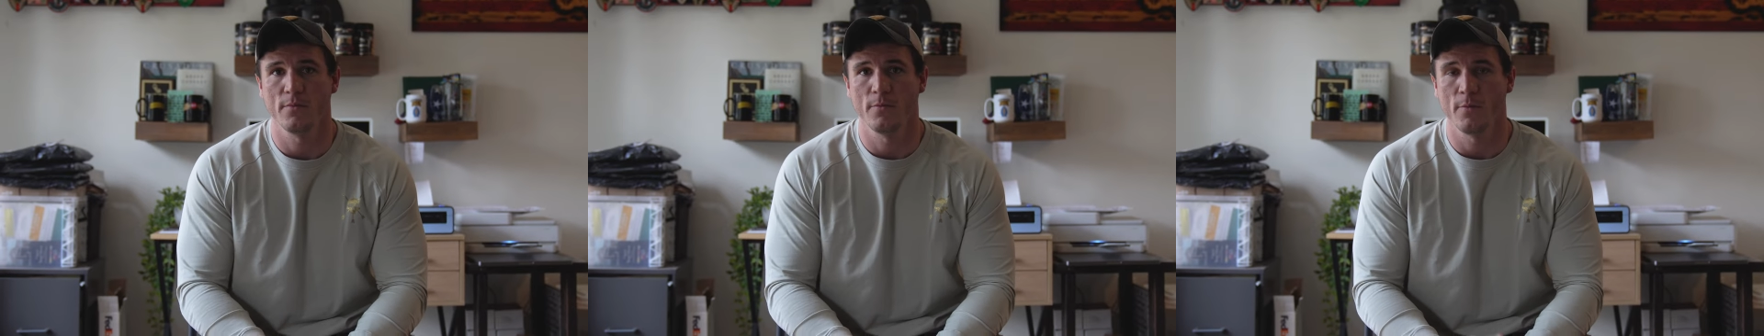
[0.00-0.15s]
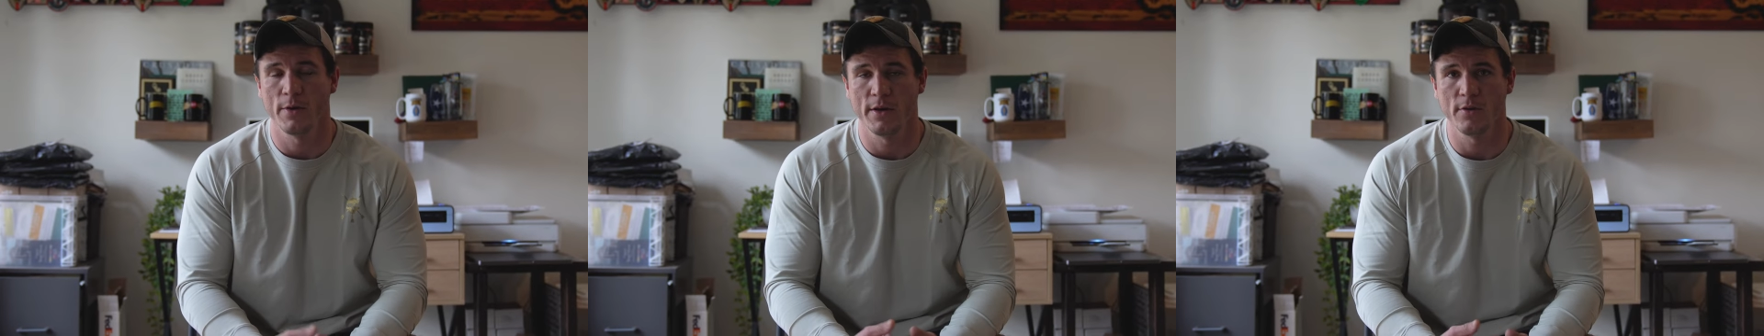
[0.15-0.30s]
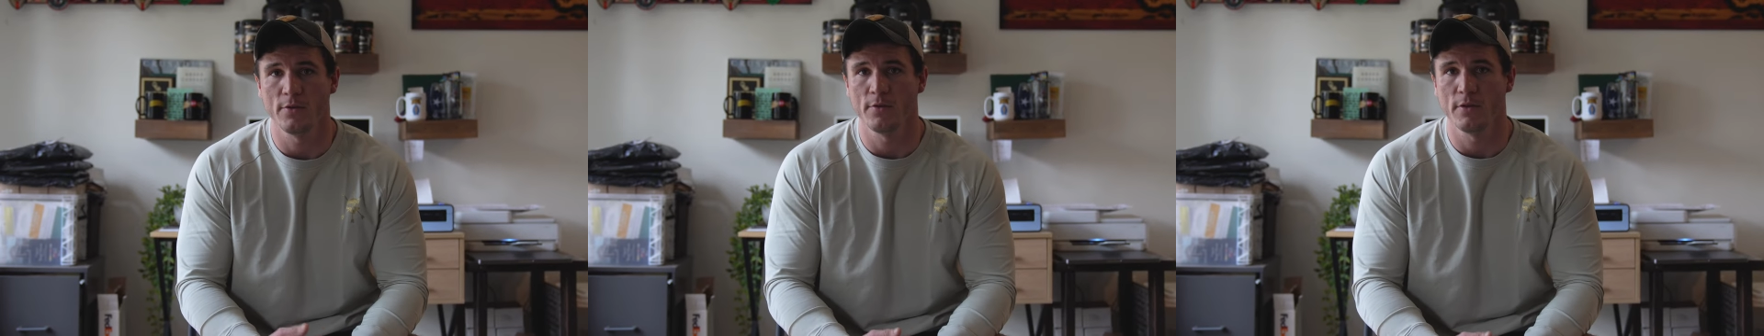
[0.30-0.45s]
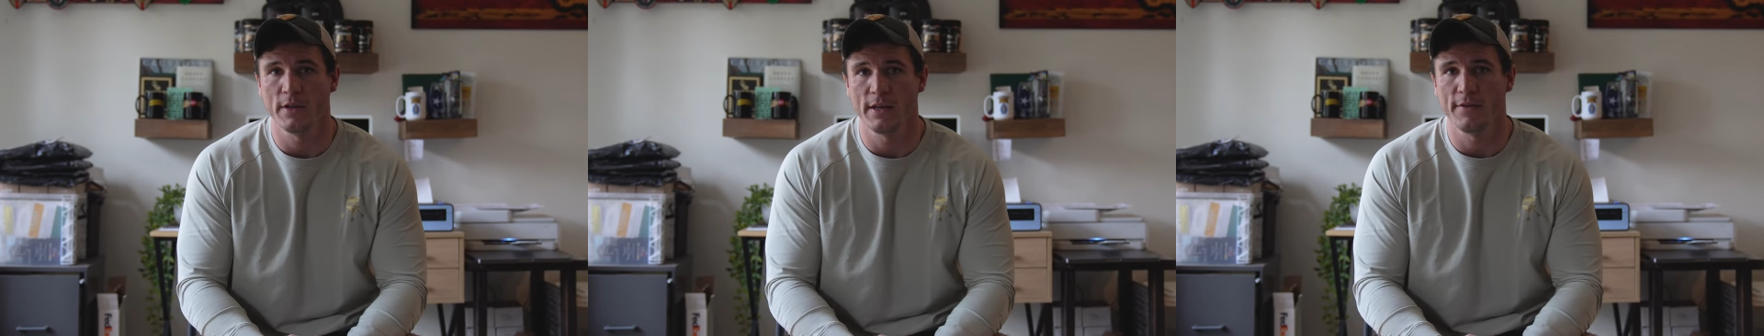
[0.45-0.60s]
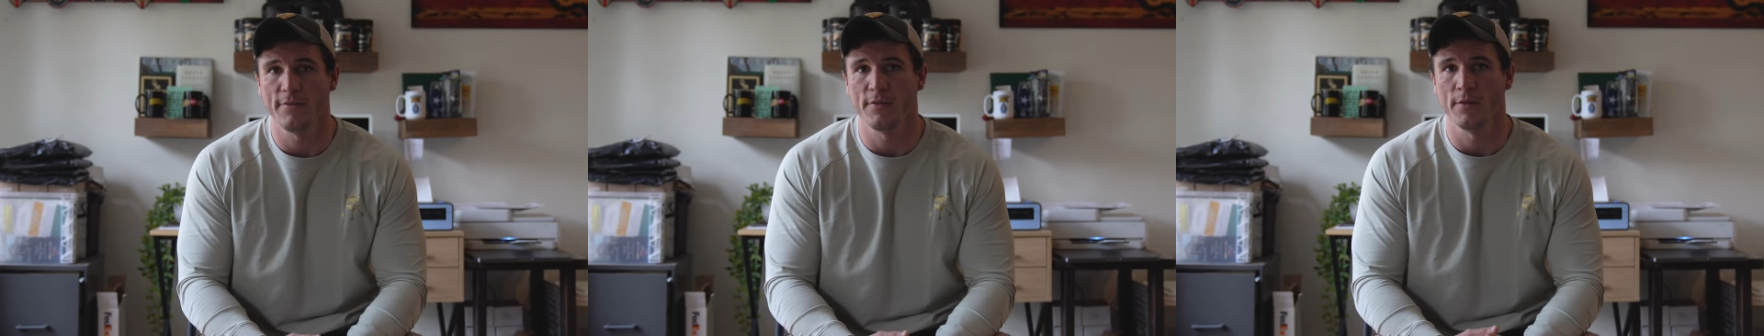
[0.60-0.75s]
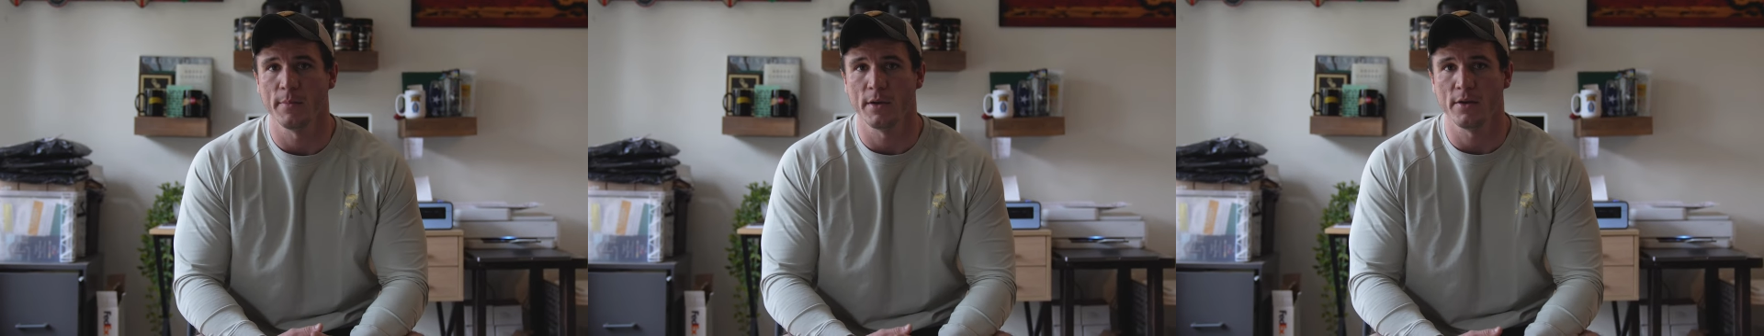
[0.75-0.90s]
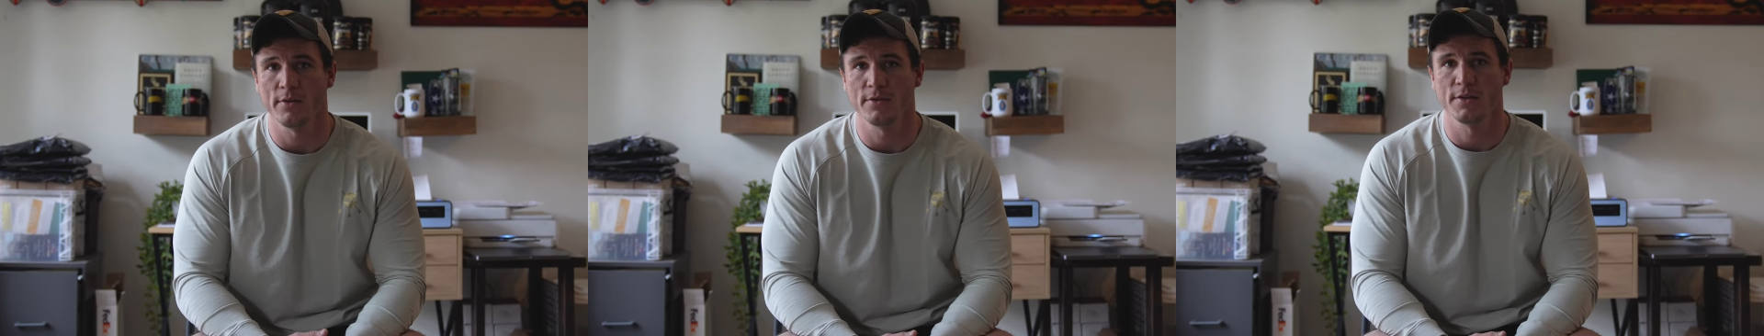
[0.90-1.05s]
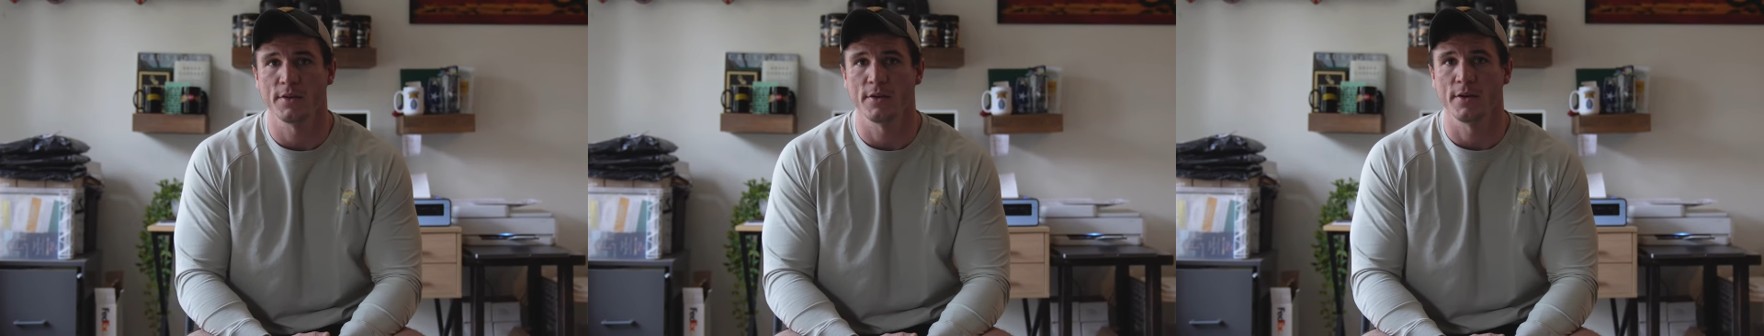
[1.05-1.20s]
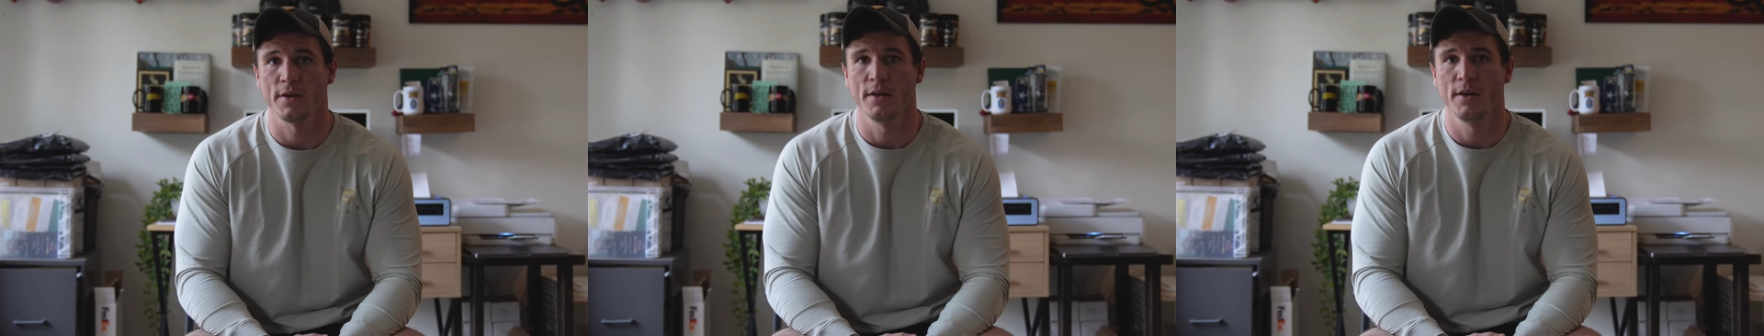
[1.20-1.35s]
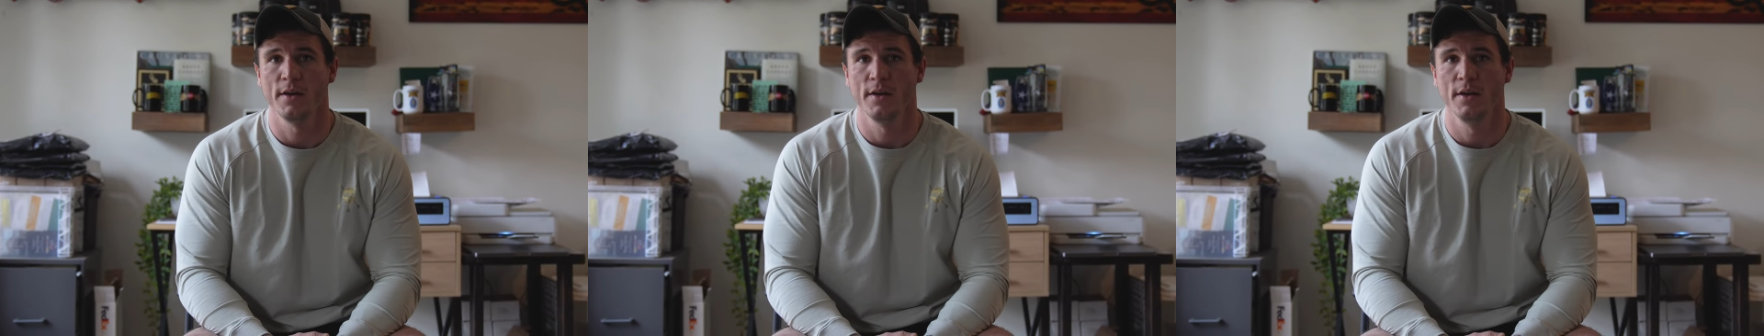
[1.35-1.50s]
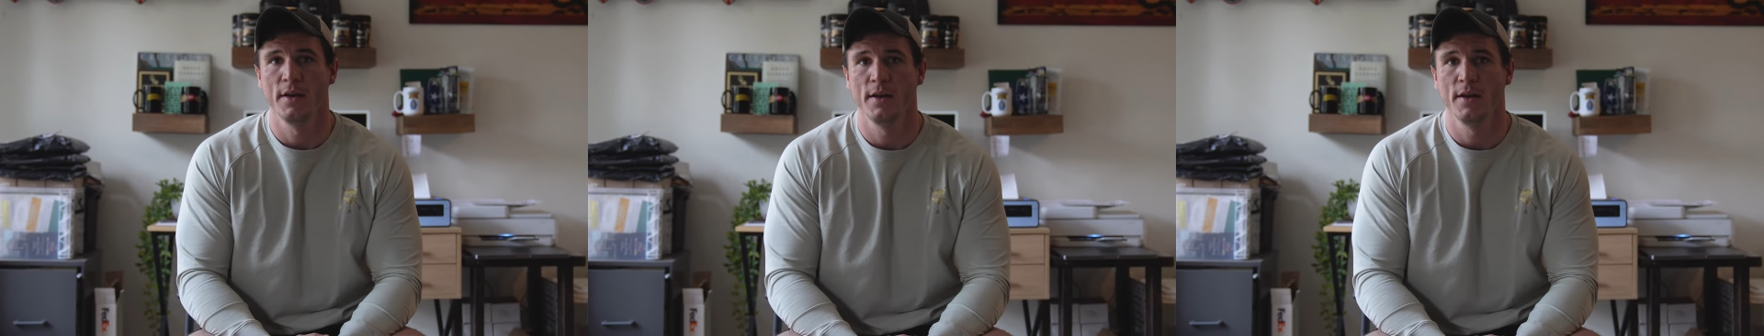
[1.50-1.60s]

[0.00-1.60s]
when you leave the military.